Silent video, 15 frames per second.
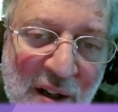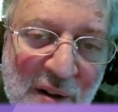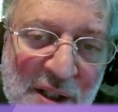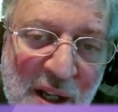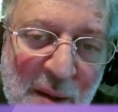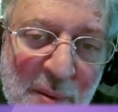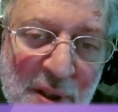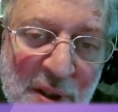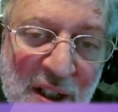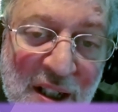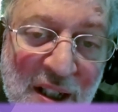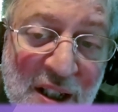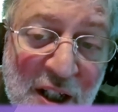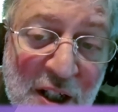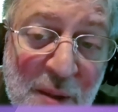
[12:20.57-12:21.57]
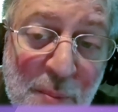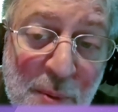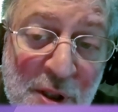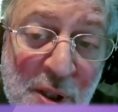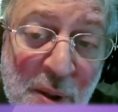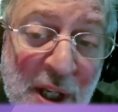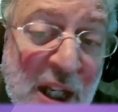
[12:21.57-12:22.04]
I was able to continue
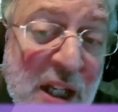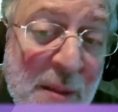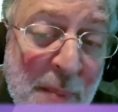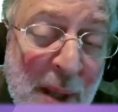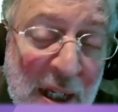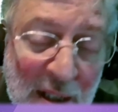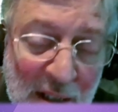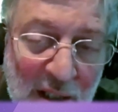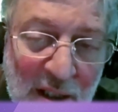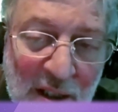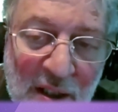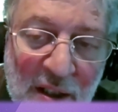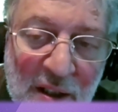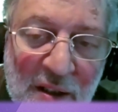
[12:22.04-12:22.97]
pursuing independently